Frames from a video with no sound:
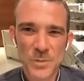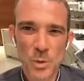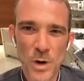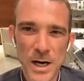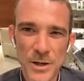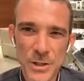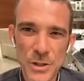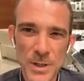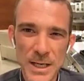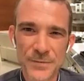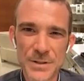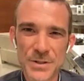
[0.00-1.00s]
While you
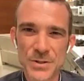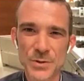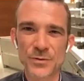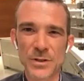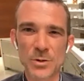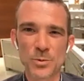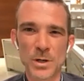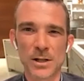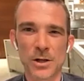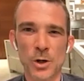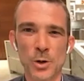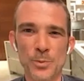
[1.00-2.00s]
have the sous vide
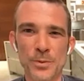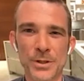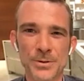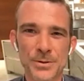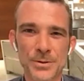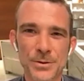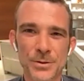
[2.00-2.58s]
well open,